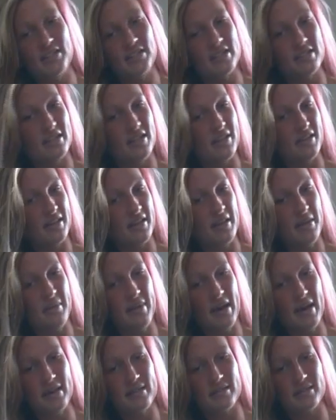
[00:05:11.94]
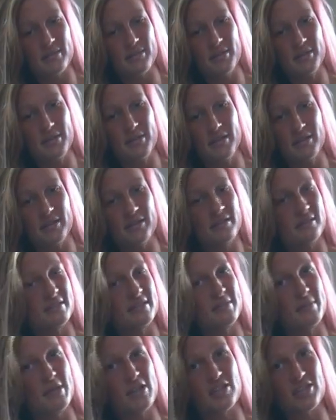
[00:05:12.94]
is just nearly impossible,
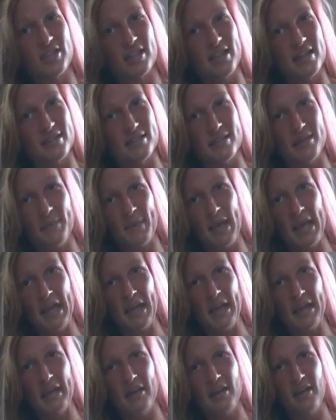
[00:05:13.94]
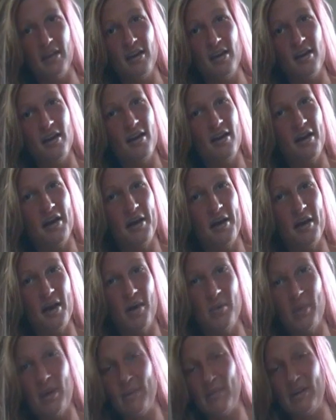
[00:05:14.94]
especially because of the pain.
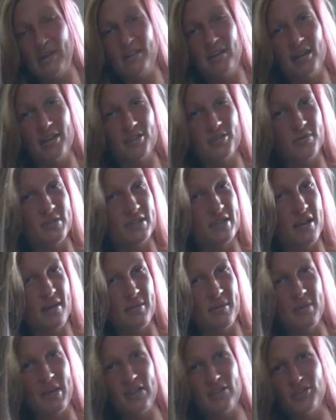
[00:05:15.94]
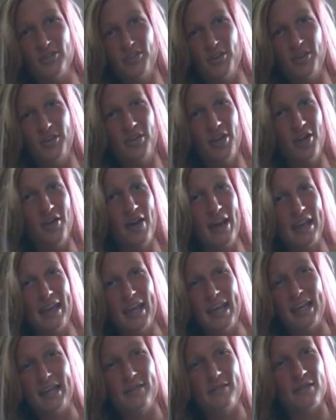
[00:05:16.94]
Um, and my doctor will tell me major no-no. I
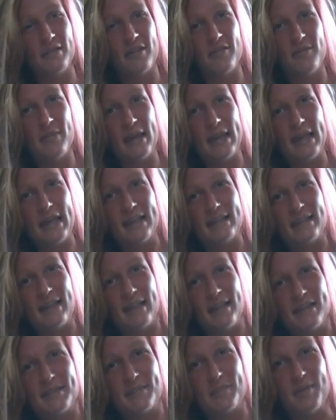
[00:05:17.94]
can't even with my kids at